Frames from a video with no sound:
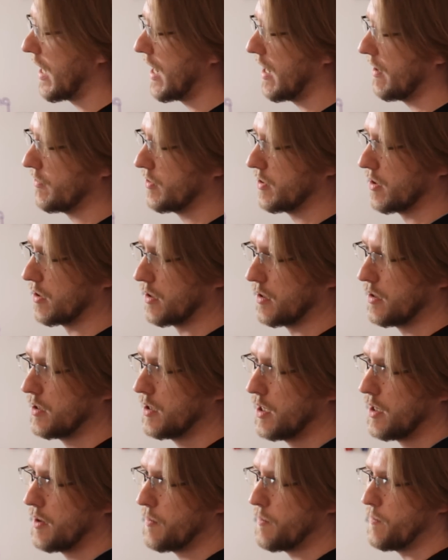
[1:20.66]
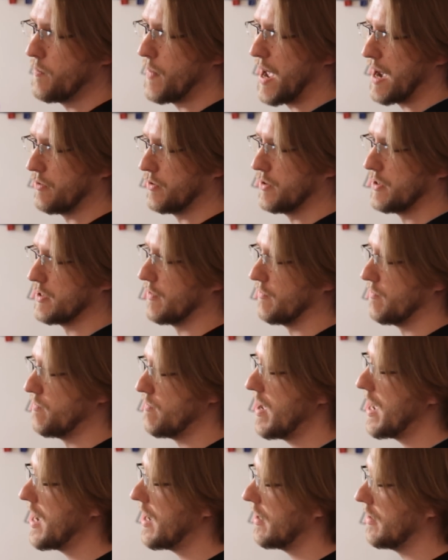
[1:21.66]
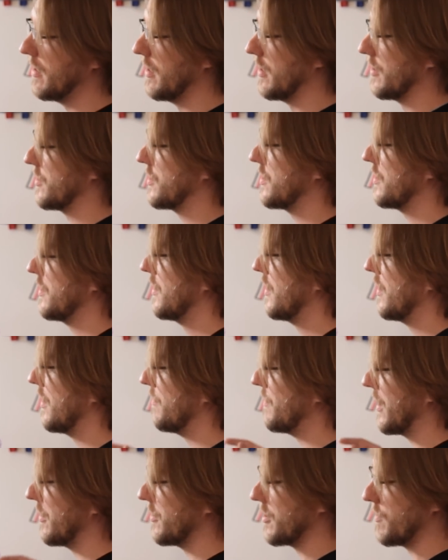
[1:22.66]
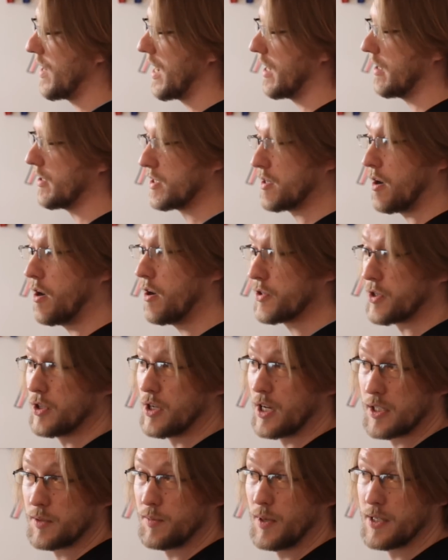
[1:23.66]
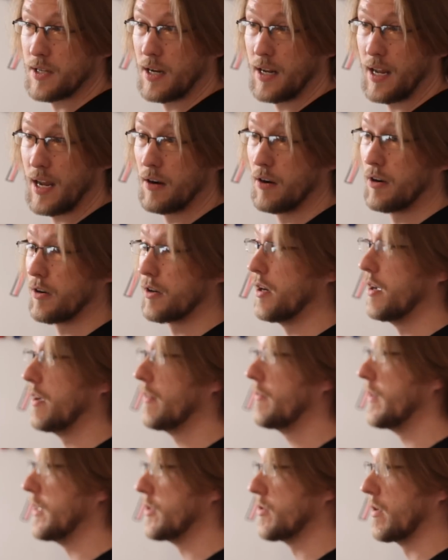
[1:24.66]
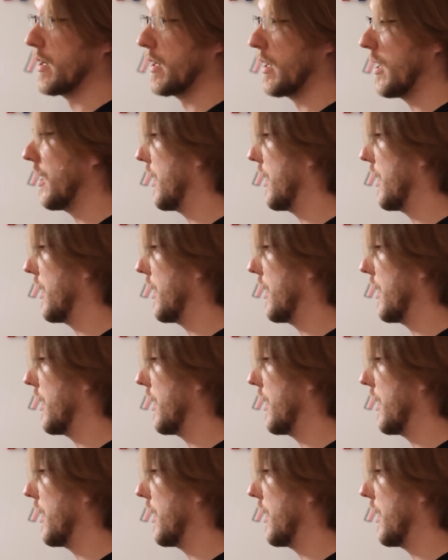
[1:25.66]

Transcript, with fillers: after Mountains of Madness. Mountains of Madness also takes place in Antarctica, featuring